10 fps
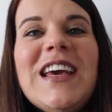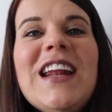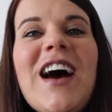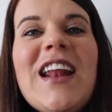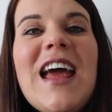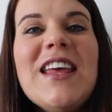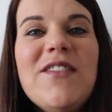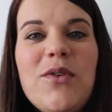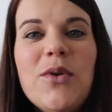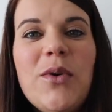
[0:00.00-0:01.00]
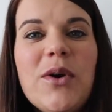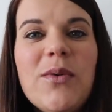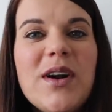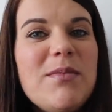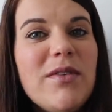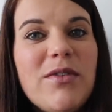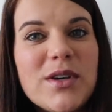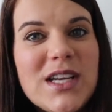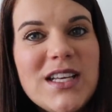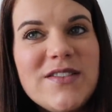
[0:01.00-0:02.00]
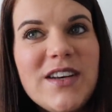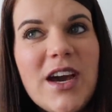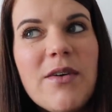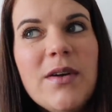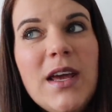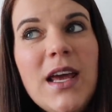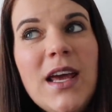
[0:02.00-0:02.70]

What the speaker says: get on and give you a quick warning before today's video.